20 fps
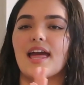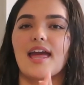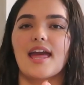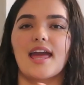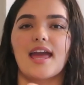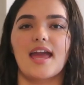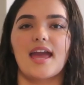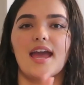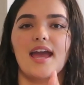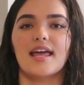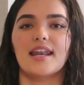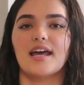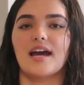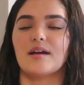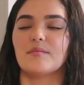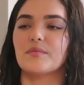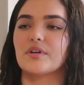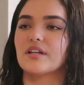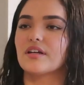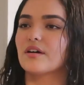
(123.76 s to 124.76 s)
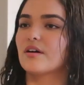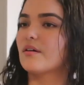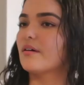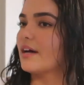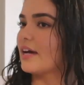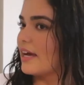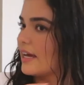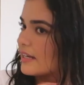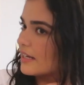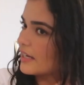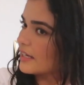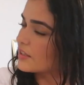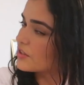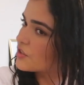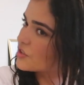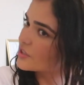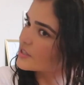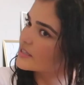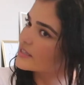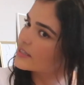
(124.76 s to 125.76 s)
and I'm going to go ahead and
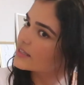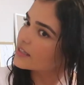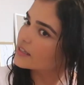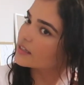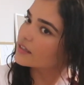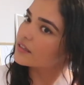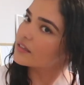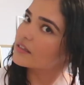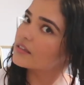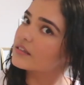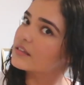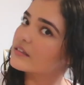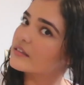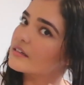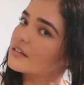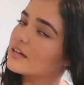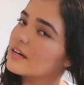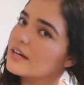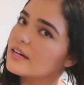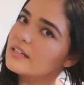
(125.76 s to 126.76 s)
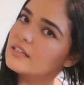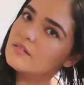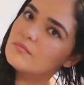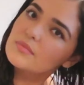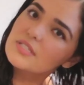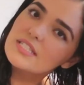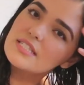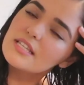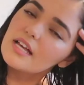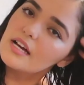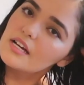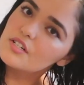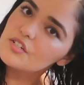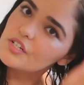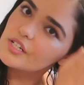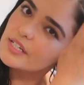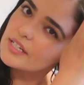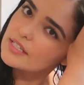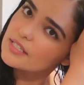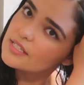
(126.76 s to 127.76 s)
just kind of massage
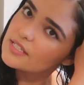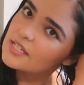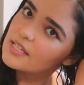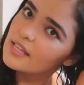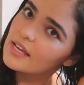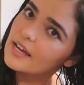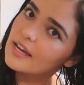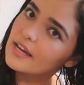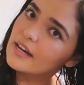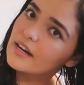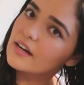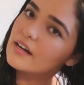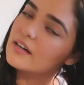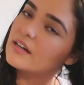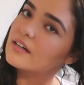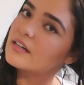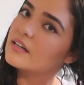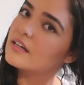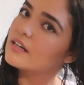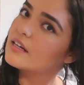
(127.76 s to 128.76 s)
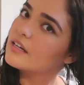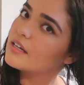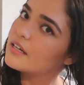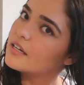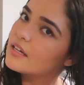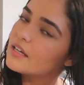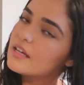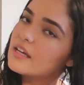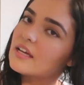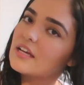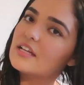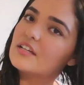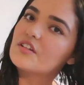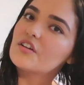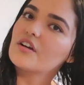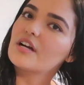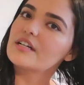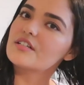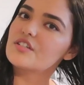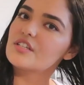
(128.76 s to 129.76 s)
it into the hair. And
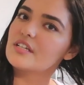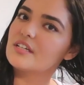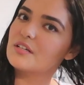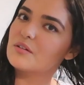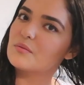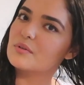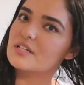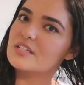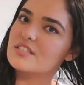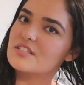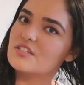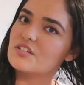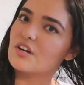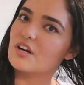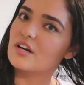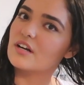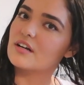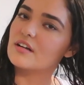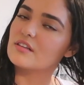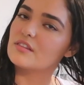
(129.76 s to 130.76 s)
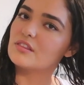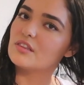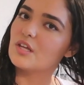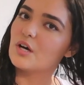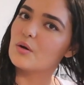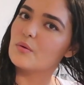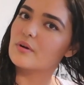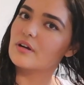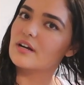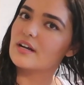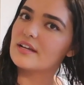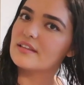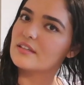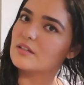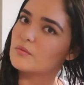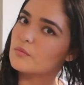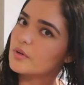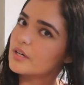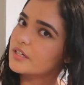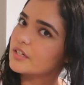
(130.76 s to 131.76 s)
you're actually going to want to start lower and
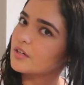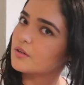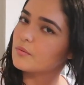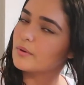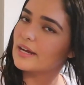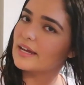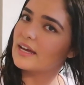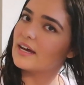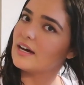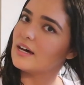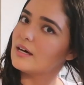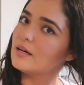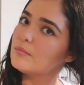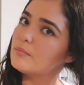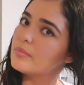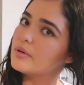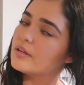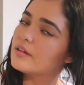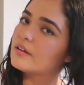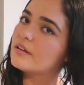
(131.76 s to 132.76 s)
then work your way up.